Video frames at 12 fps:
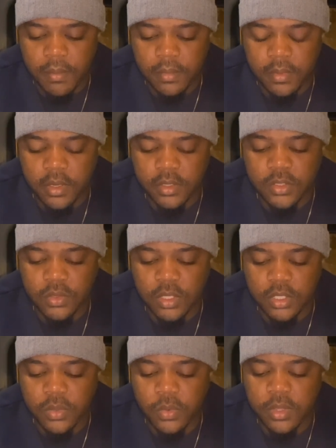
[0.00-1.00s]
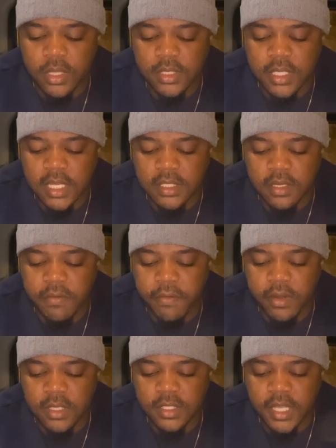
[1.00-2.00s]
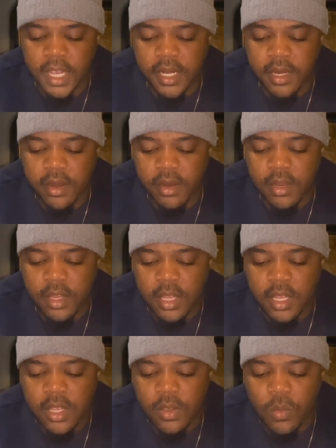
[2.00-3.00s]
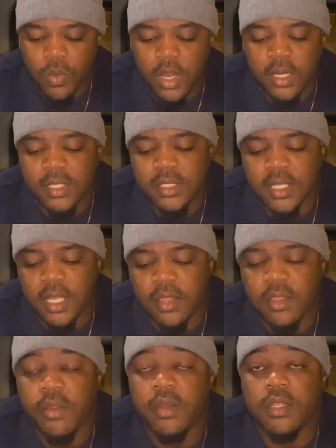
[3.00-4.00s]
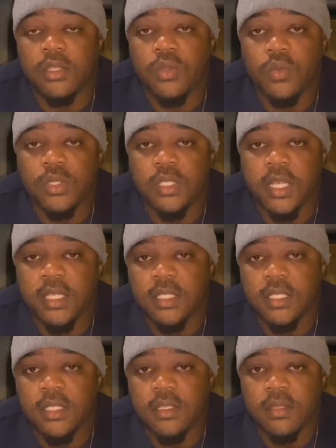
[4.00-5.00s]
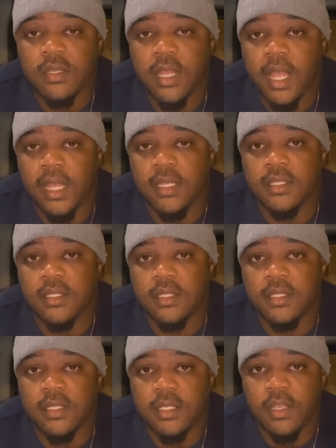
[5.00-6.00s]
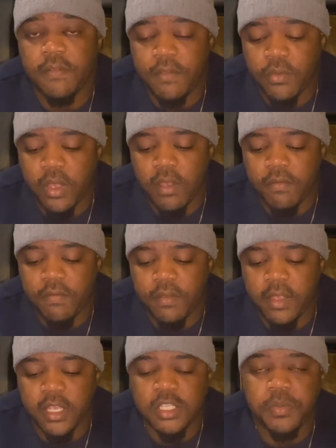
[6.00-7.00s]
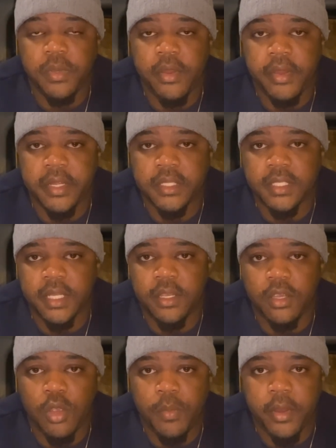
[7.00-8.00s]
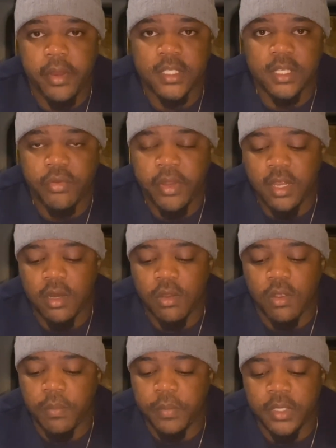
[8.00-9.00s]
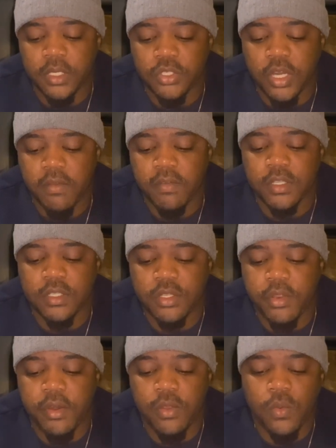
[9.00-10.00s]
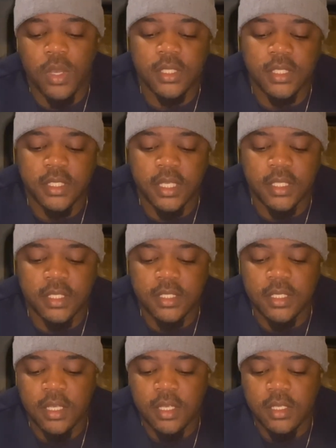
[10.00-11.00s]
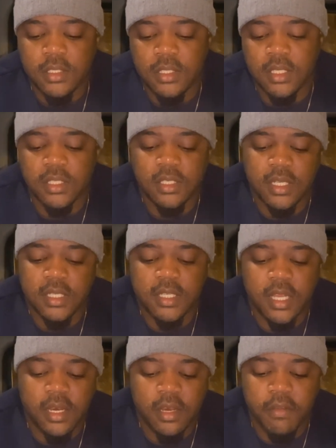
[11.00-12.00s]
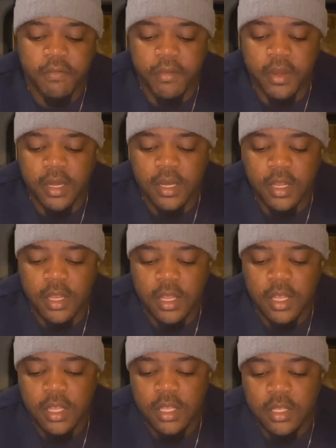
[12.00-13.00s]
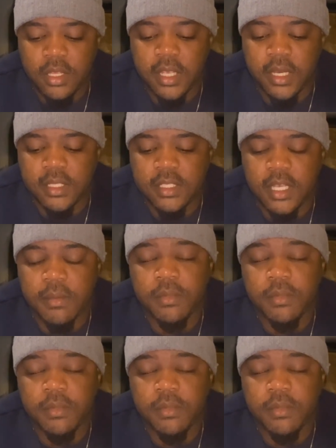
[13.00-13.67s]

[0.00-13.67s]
there's only 2 things that's different inside here. One, is not 32 cents as if you have experience and you come here as a regular company driver. It's 31 cents, so it's just a cent different. You get the same